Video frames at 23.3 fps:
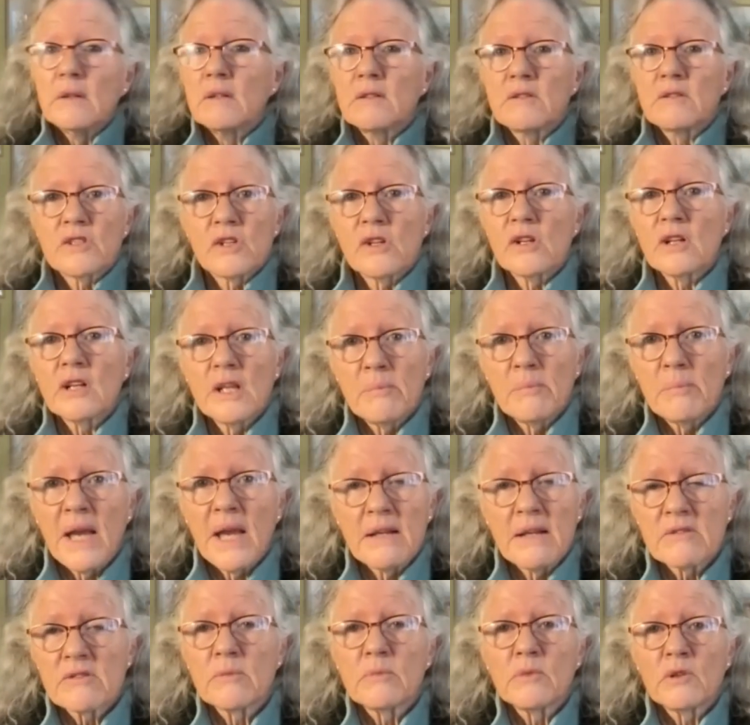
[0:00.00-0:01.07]
certainly
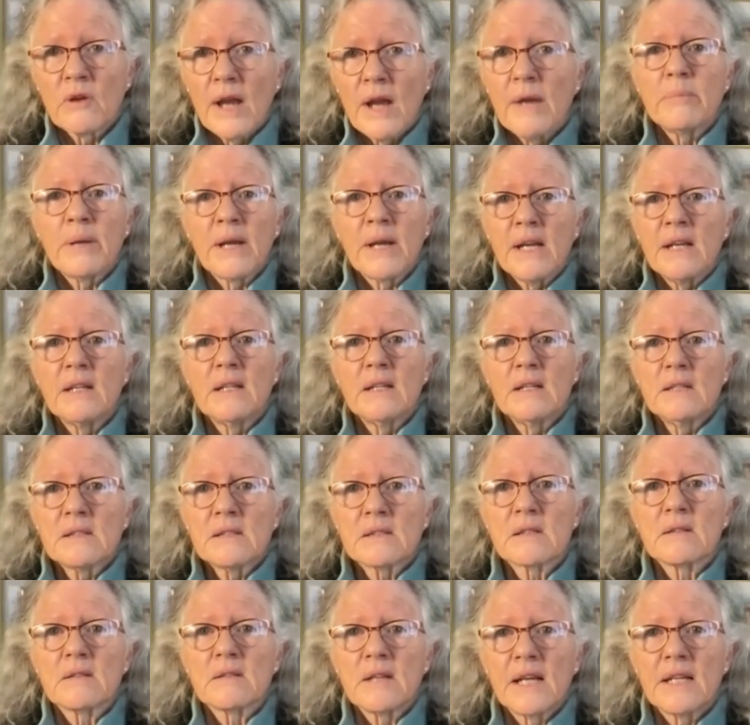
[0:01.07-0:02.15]
paint some great
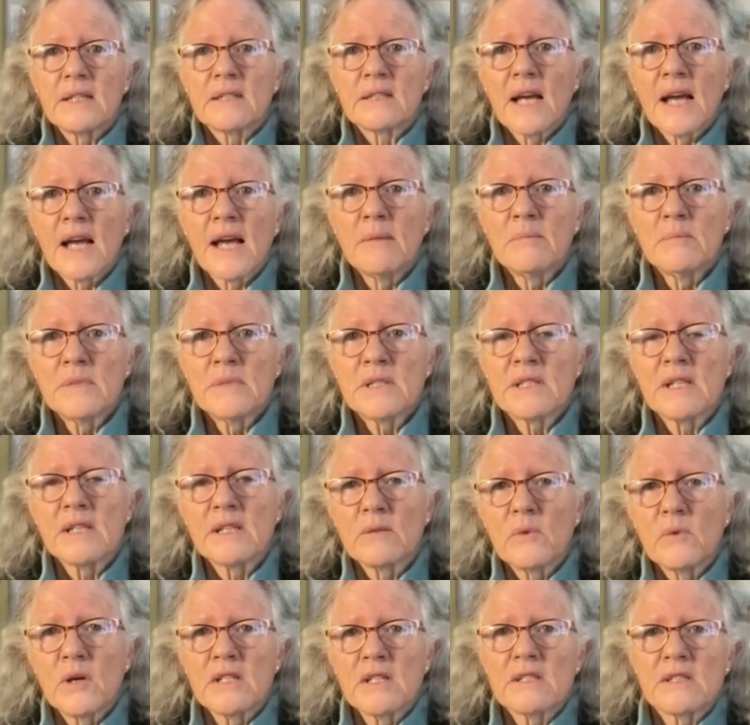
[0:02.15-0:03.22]
paintings at times. They're the
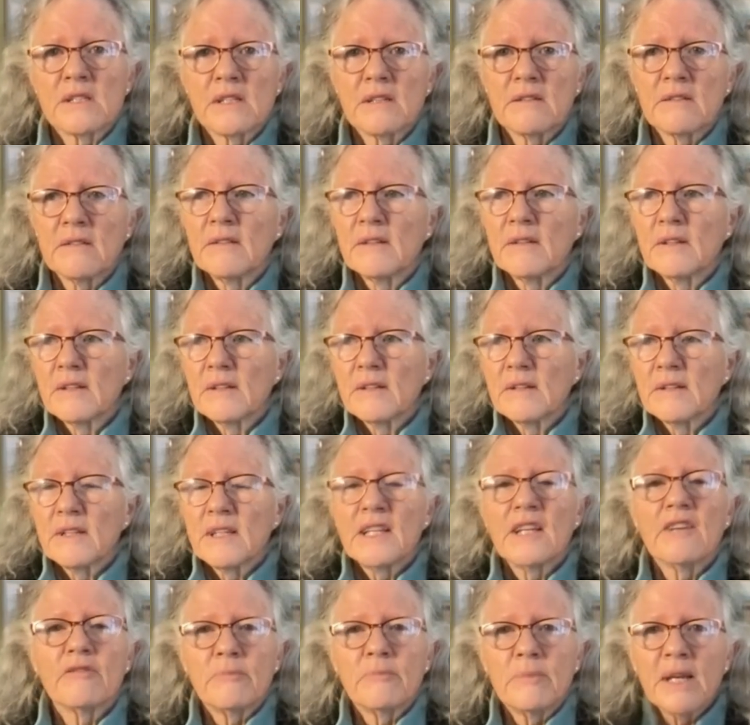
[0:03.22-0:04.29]
ones that
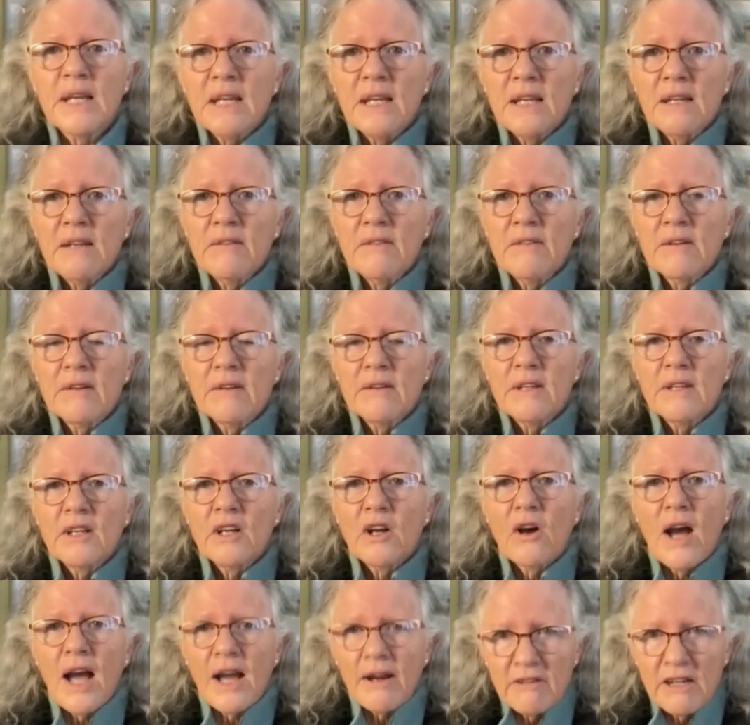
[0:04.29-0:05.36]
give me, you know,
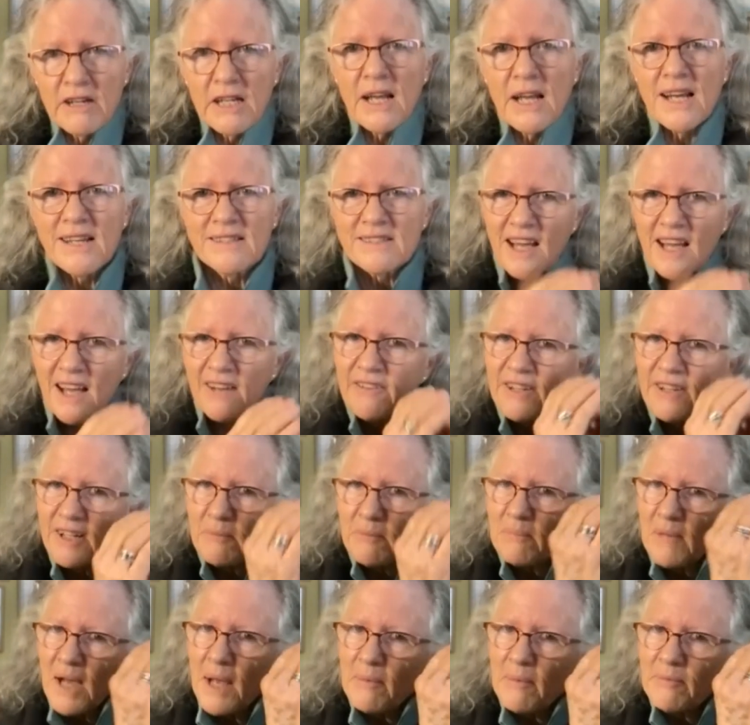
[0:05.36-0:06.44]
I realize I've hit
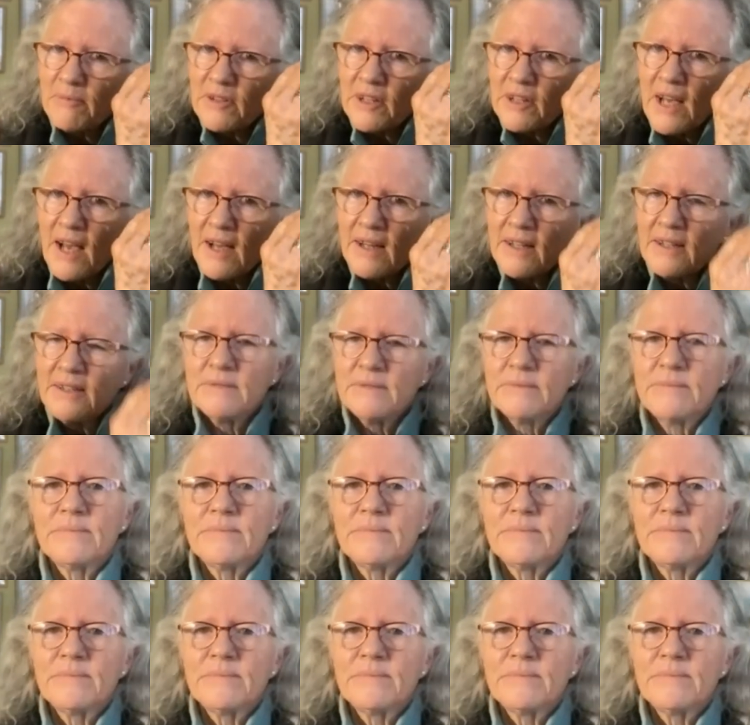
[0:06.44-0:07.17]
my target.